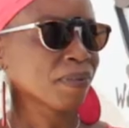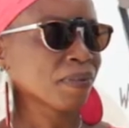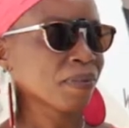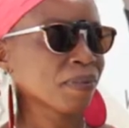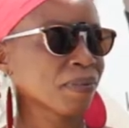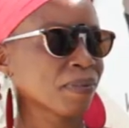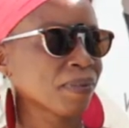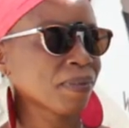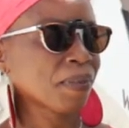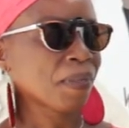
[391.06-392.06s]

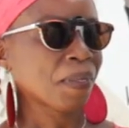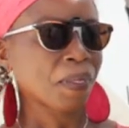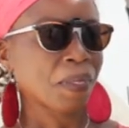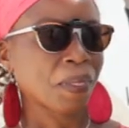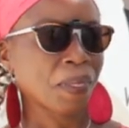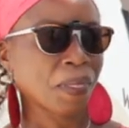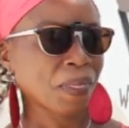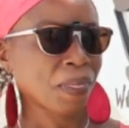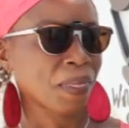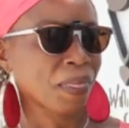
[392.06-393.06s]

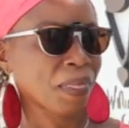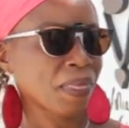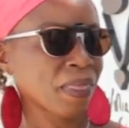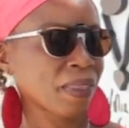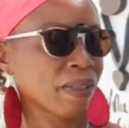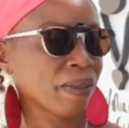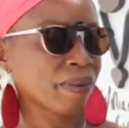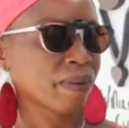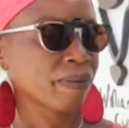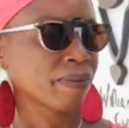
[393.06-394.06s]

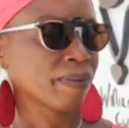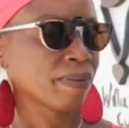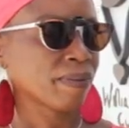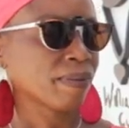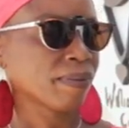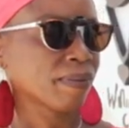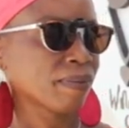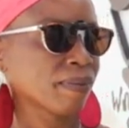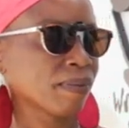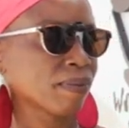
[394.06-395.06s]
(silent)